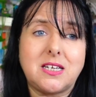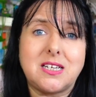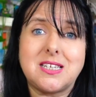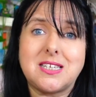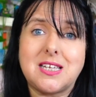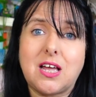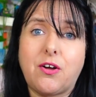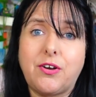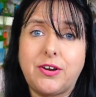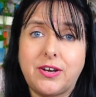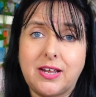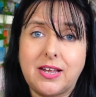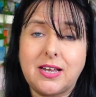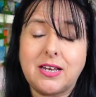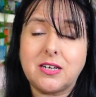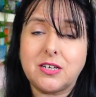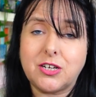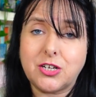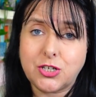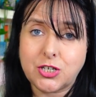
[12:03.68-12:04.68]
to sit
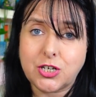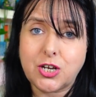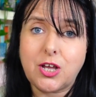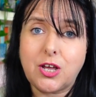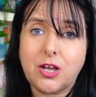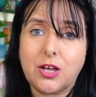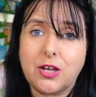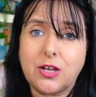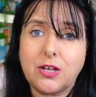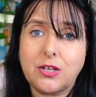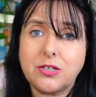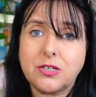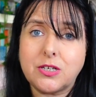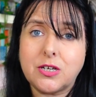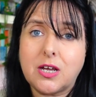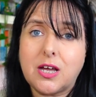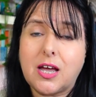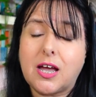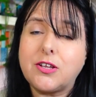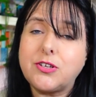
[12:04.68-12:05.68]
in the church
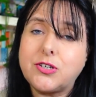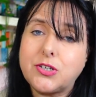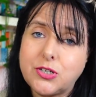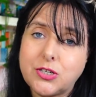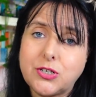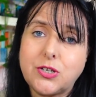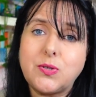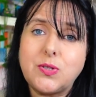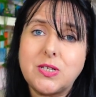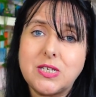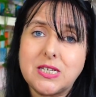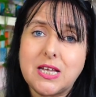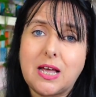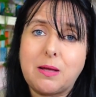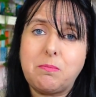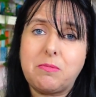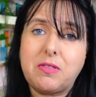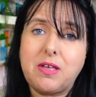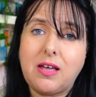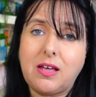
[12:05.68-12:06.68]
and just do the
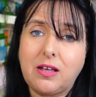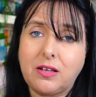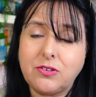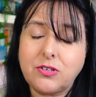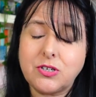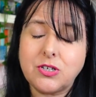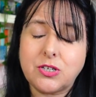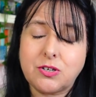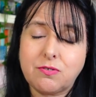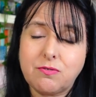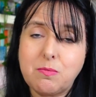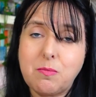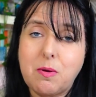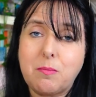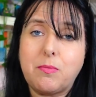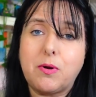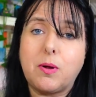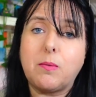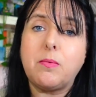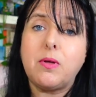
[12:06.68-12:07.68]
same thing just to
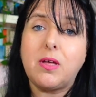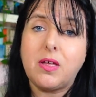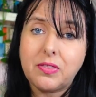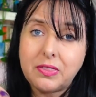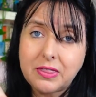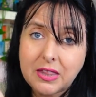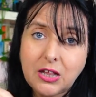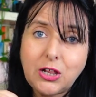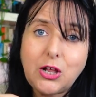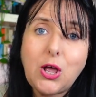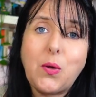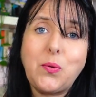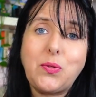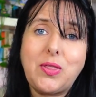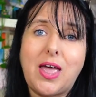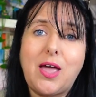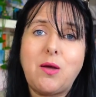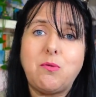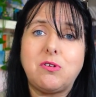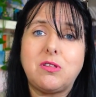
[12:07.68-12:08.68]
remember them, they'll go
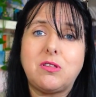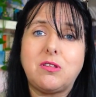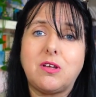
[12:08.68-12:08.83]
there with